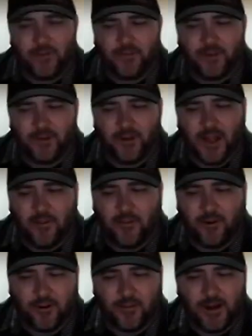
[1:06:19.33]
be doing a lot
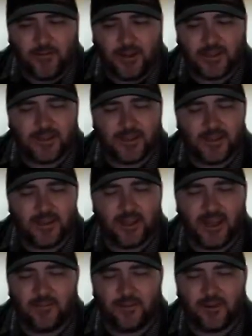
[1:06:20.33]
more about wrestling, a
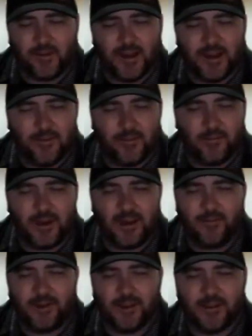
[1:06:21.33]
lot more about
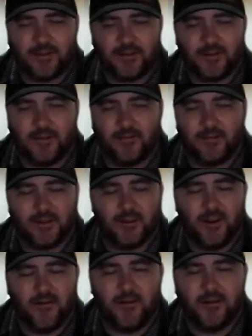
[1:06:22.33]
MMA, because you know there's
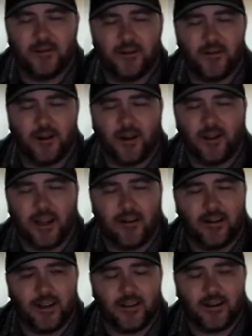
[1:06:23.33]
no news going on
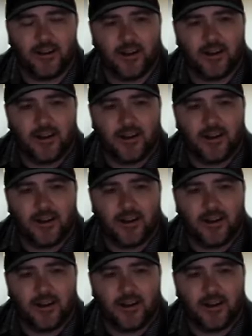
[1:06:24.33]
there either.